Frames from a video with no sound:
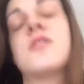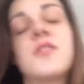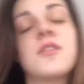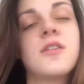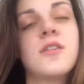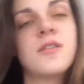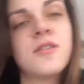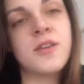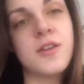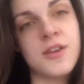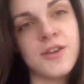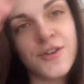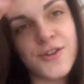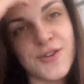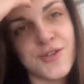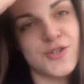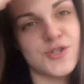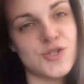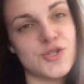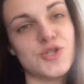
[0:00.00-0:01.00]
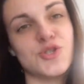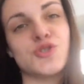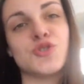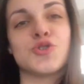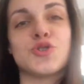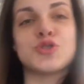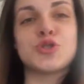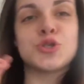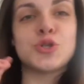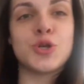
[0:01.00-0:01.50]
oh, she's
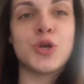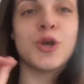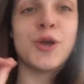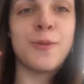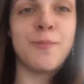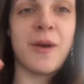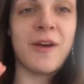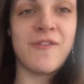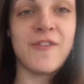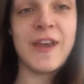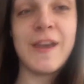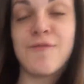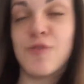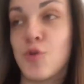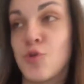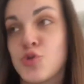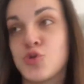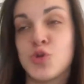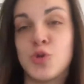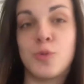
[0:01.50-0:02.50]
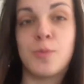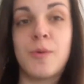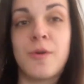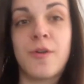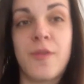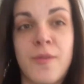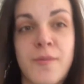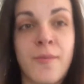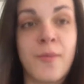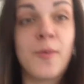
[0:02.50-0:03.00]
just my favourite YouTuber
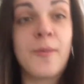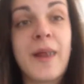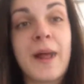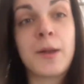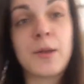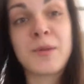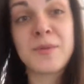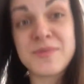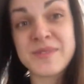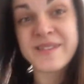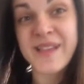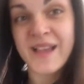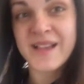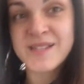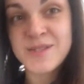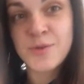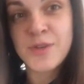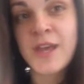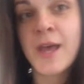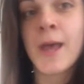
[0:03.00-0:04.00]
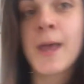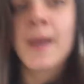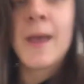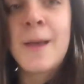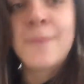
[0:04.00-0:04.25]
at the moment. I'm obsessed with her.